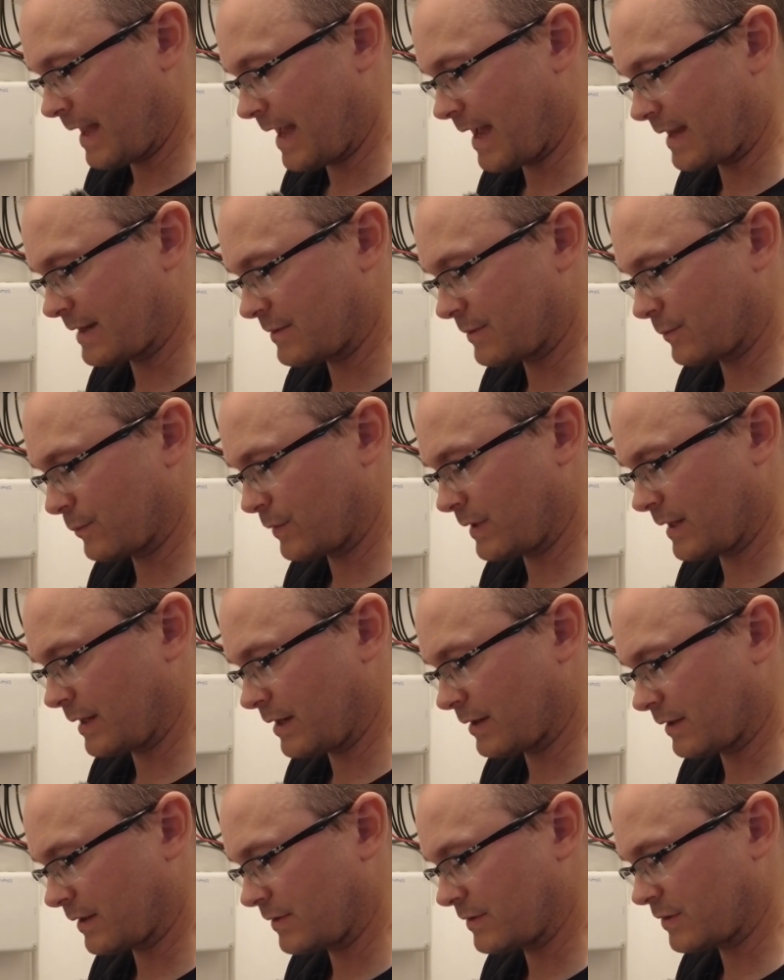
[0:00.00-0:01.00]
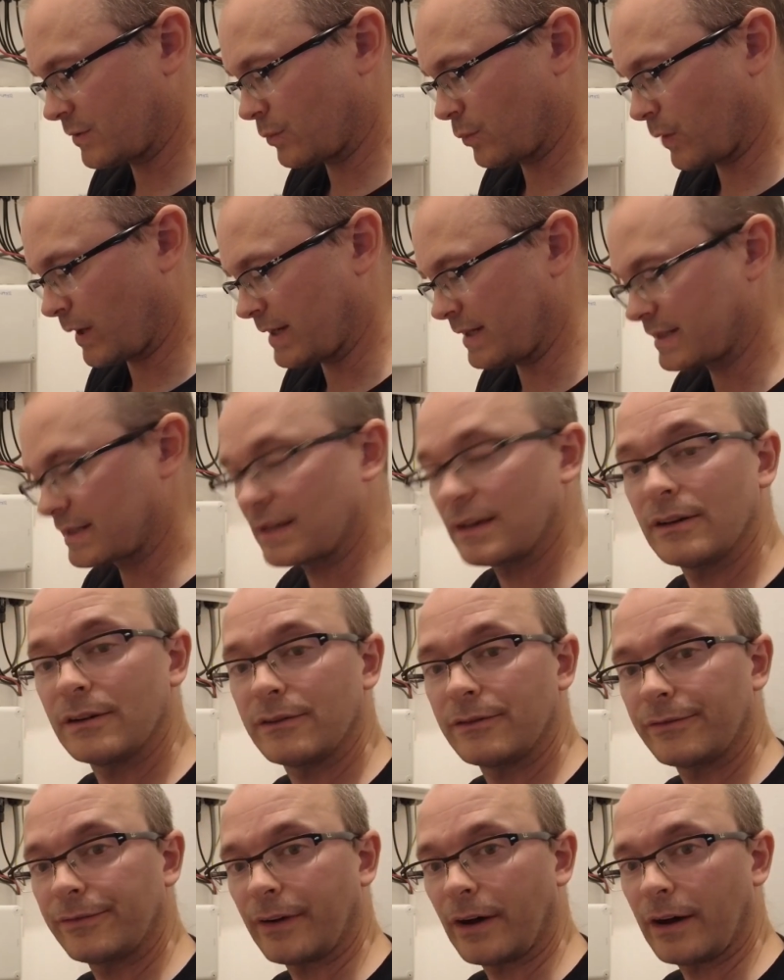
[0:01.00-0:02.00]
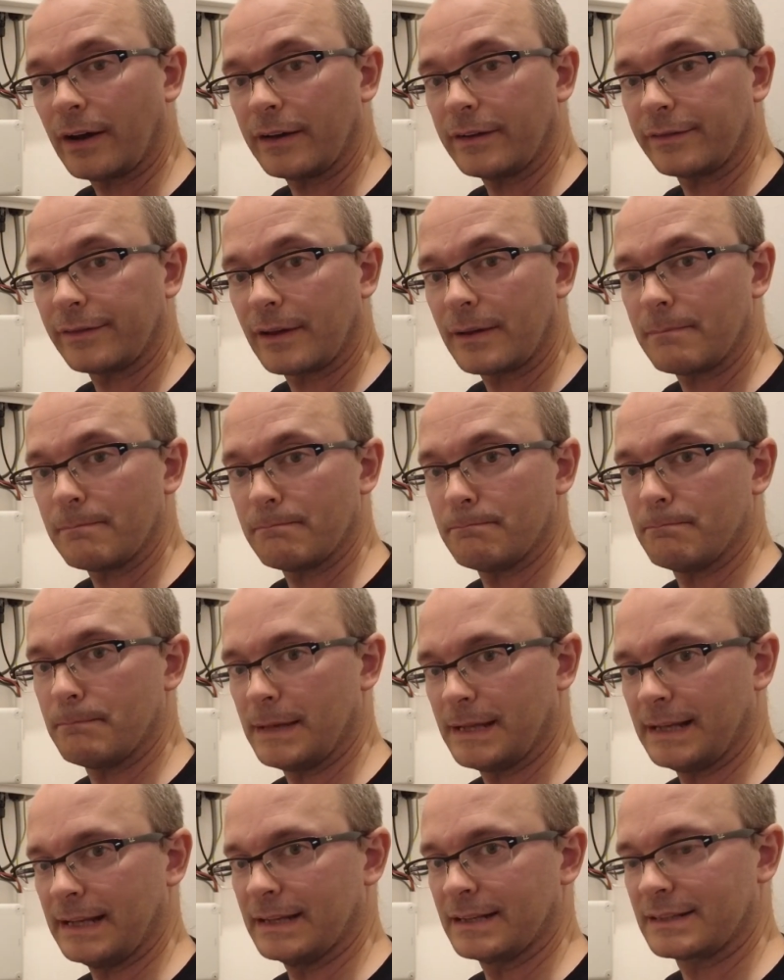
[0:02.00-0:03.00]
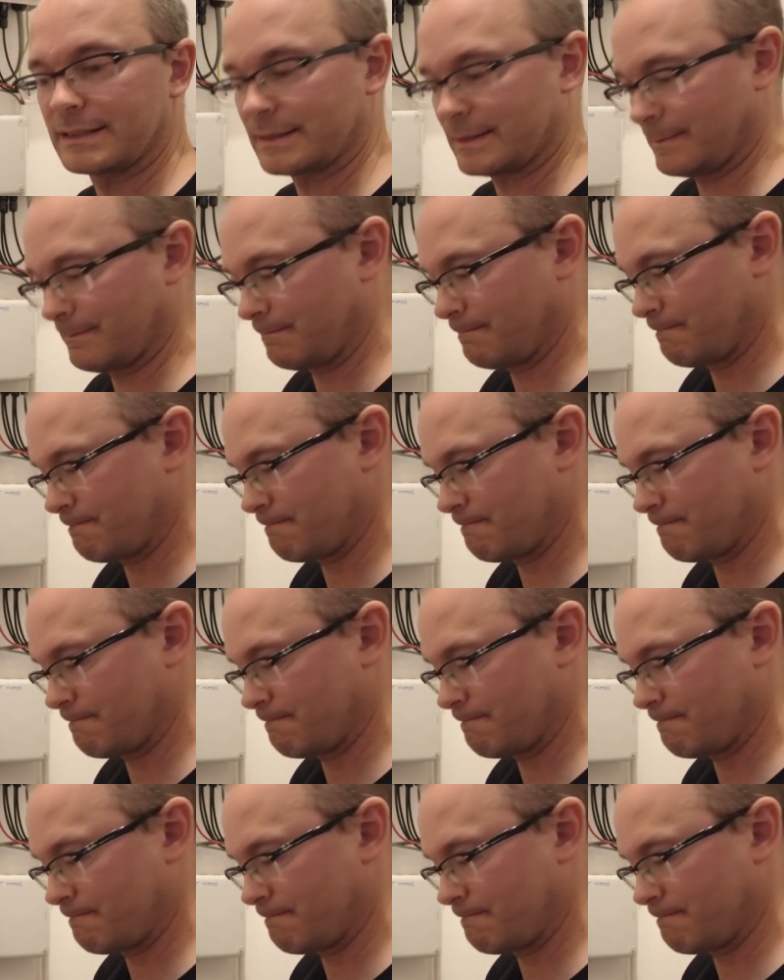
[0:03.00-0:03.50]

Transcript: and we are going to wait 5 minutes.